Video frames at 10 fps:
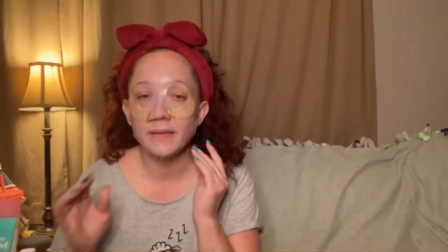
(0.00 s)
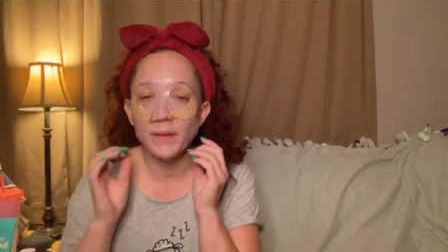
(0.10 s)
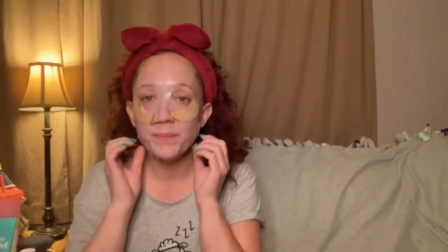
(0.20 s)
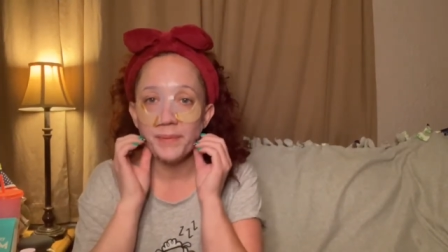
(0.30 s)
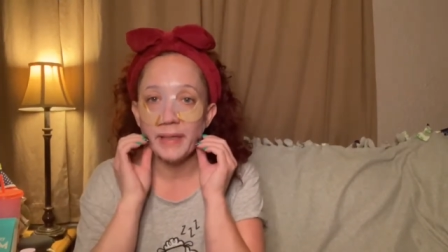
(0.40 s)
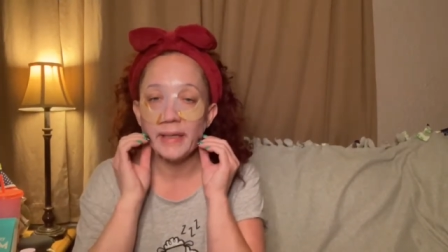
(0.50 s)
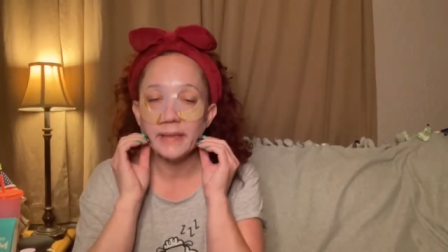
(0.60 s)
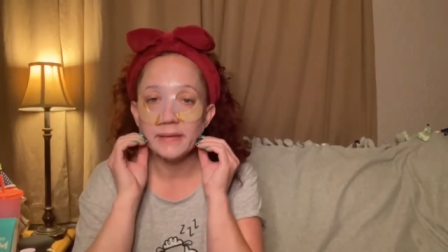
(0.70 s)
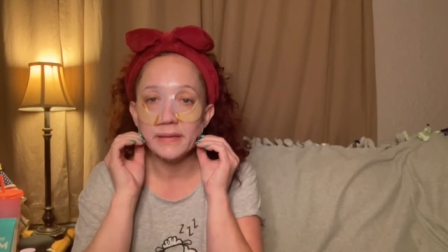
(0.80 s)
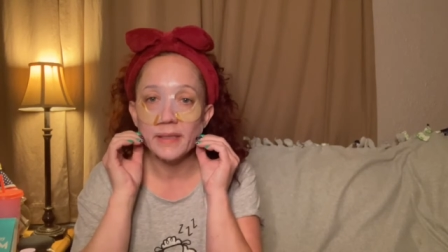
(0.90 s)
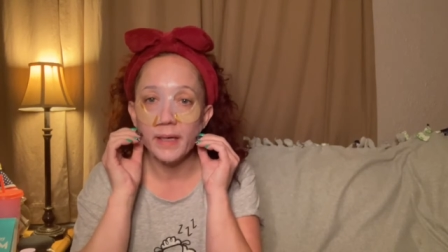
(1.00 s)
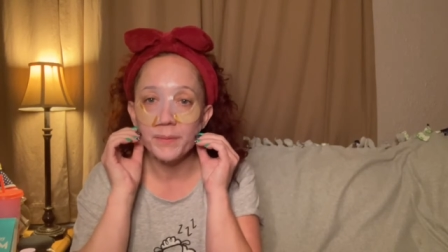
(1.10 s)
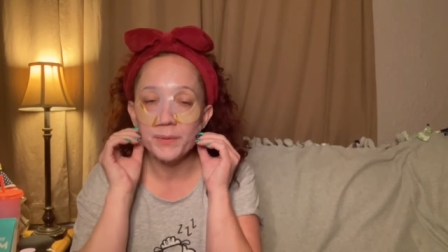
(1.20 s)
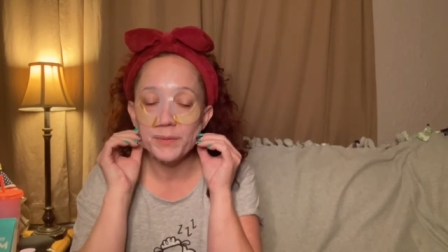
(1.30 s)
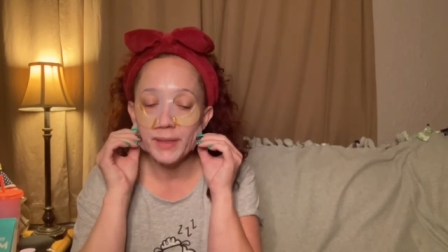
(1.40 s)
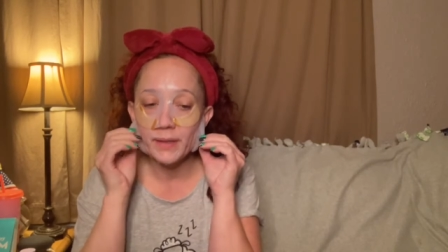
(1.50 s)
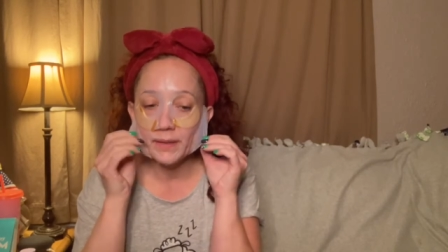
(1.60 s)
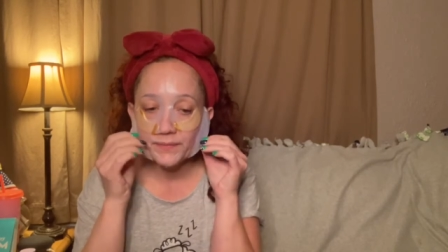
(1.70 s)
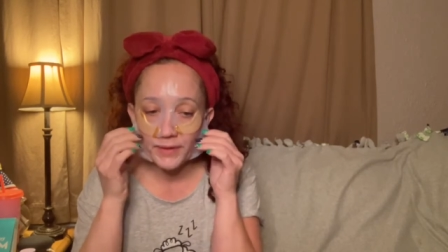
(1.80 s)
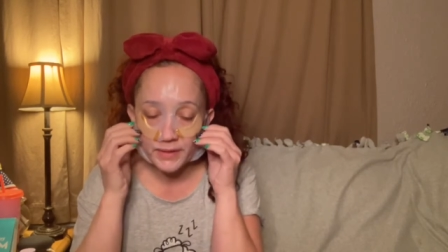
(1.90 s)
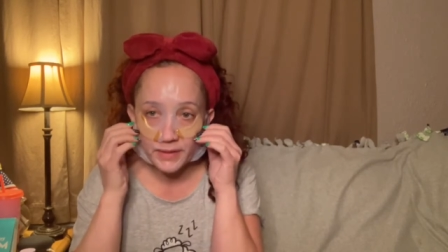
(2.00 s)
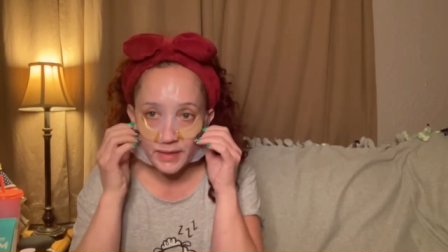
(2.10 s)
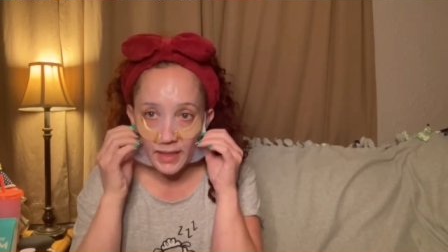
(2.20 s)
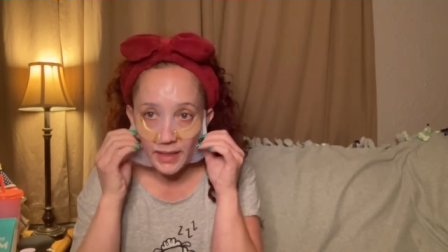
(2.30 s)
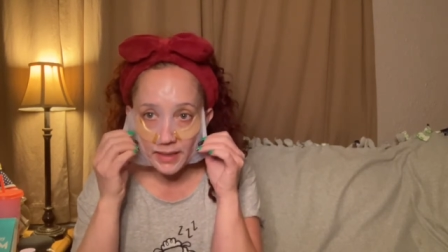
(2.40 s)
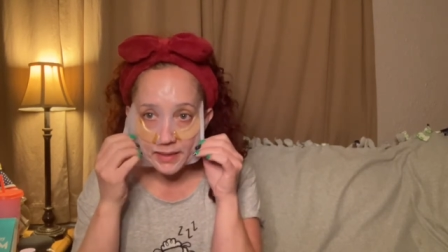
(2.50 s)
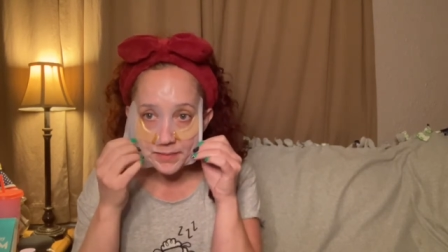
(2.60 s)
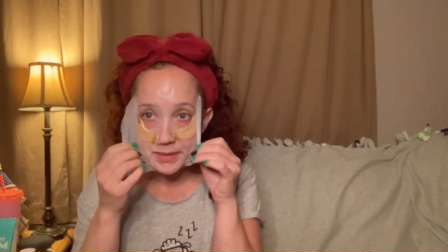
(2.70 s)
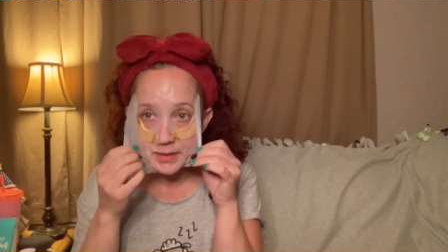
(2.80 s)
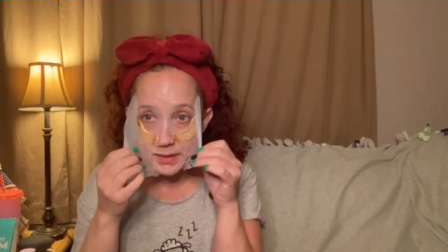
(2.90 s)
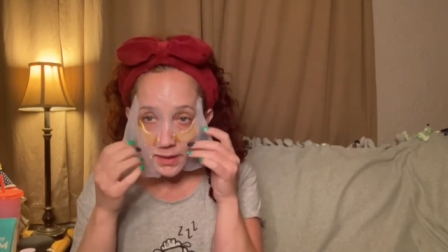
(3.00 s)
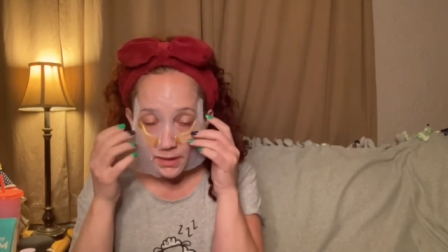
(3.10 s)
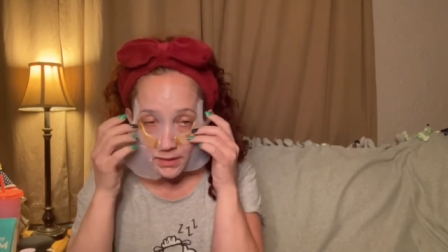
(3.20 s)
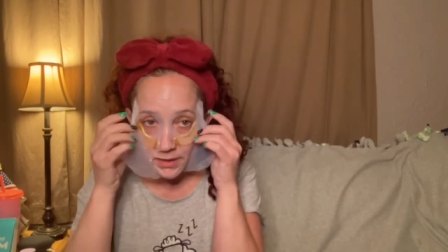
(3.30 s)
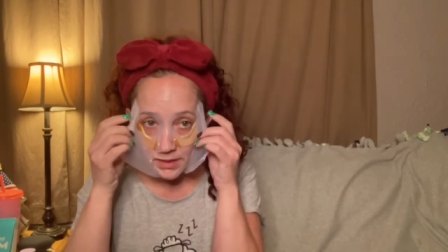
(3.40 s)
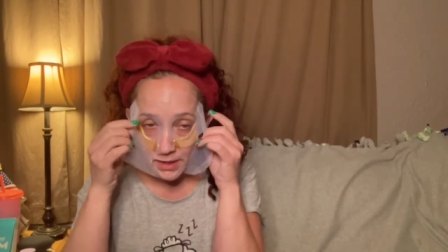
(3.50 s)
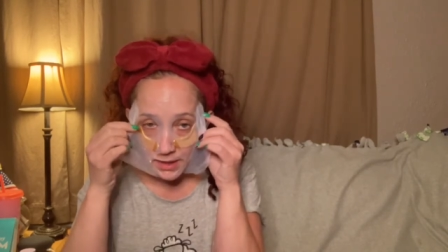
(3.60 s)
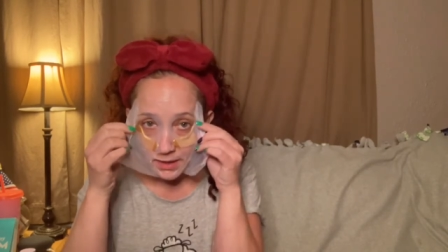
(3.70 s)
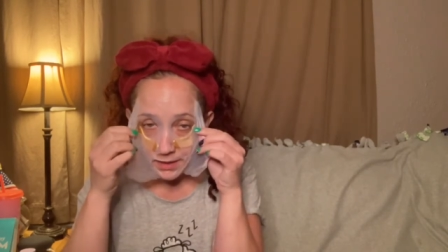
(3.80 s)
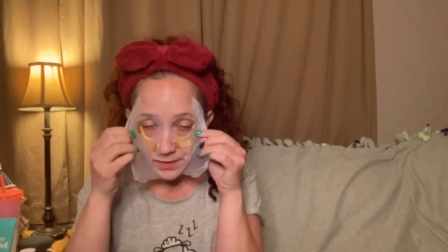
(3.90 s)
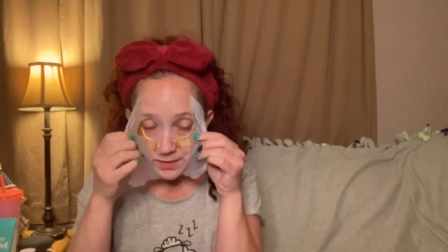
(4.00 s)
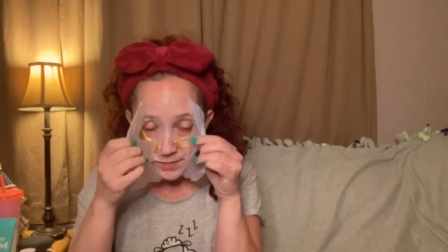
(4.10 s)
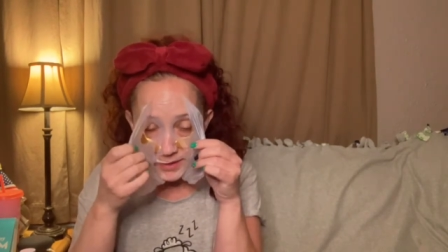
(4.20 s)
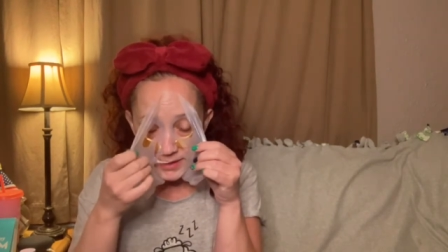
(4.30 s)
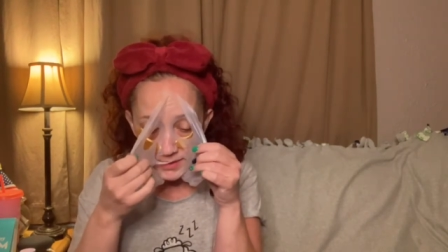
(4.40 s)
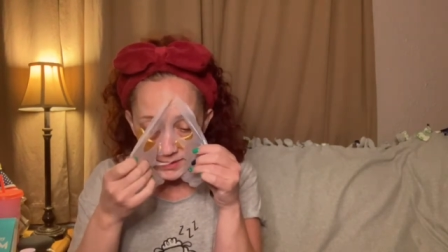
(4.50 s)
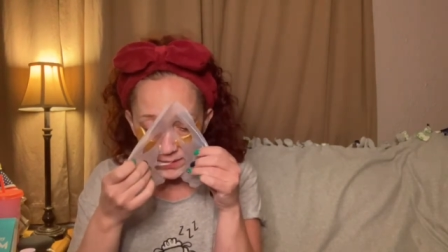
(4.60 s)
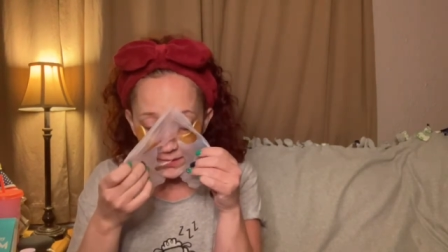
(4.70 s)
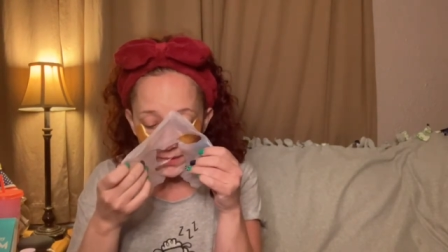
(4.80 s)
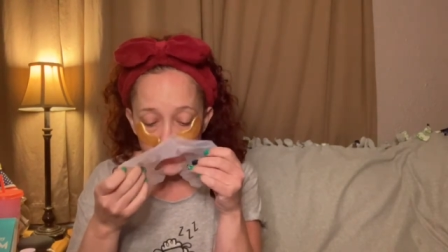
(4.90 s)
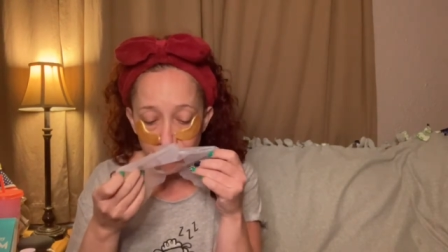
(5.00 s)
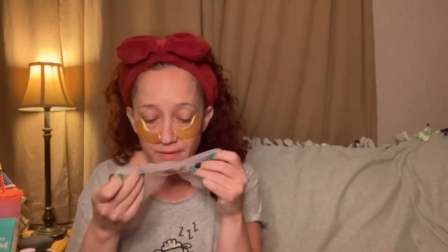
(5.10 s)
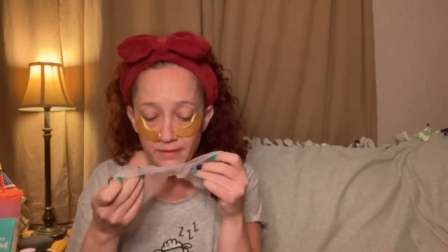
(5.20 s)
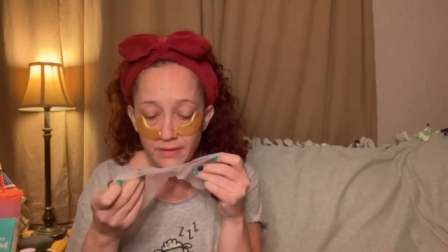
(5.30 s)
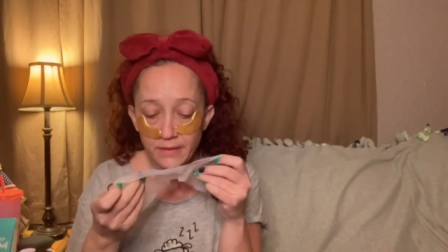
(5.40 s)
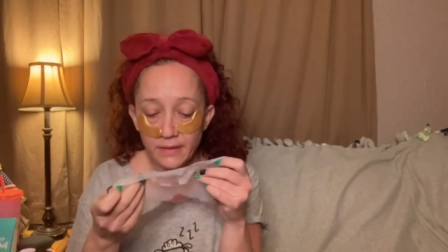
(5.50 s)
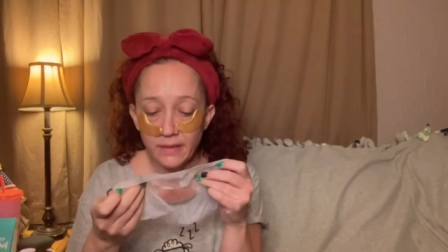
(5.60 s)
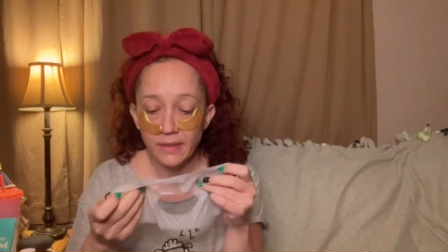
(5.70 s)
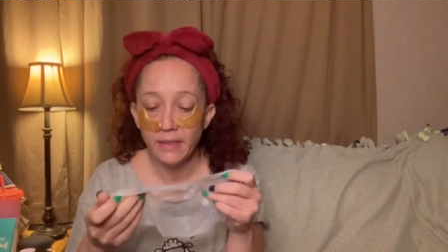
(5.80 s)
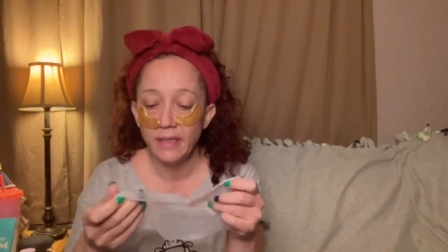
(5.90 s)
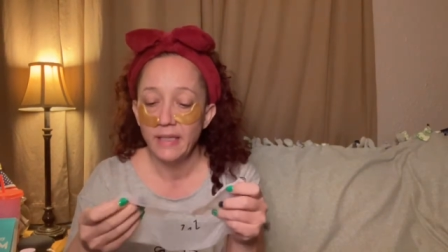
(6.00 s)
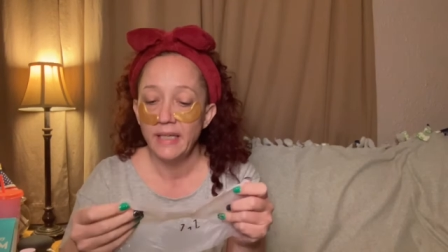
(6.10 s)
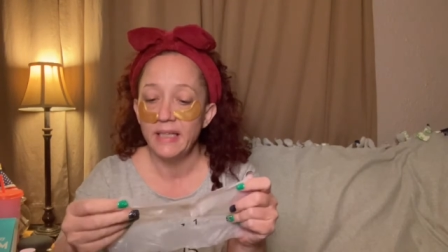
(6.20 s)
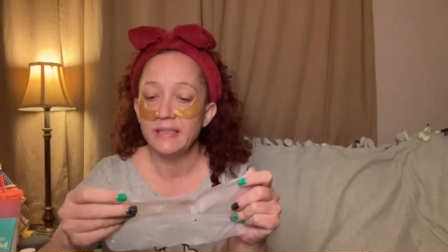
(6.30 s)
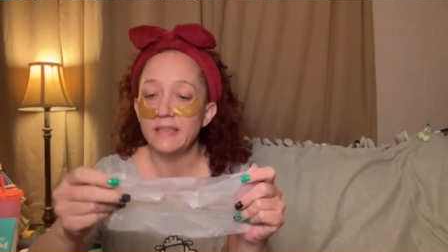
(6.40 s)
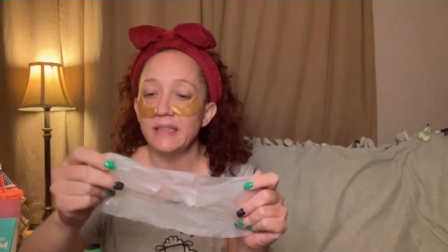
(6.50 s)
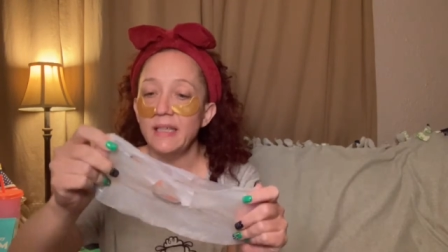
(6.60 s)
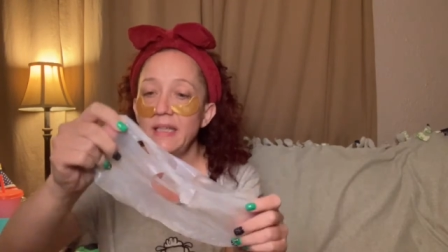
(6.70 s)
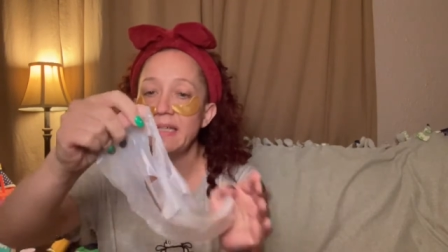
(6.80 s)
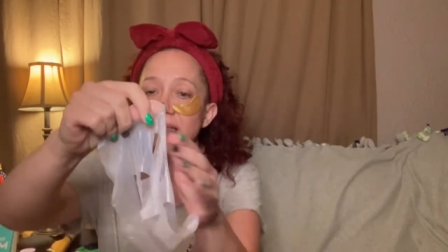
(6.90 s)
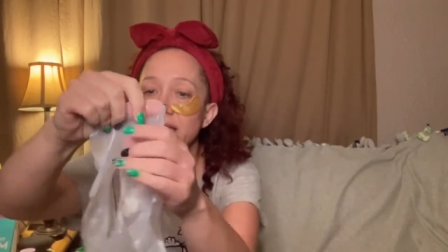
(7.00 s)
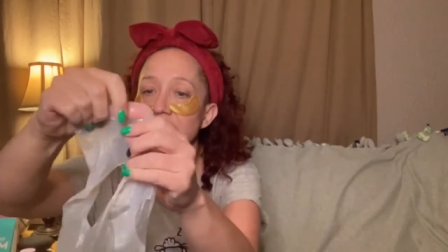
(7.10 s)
I'm back. The timer went off and it's time to take the mask off. It's like,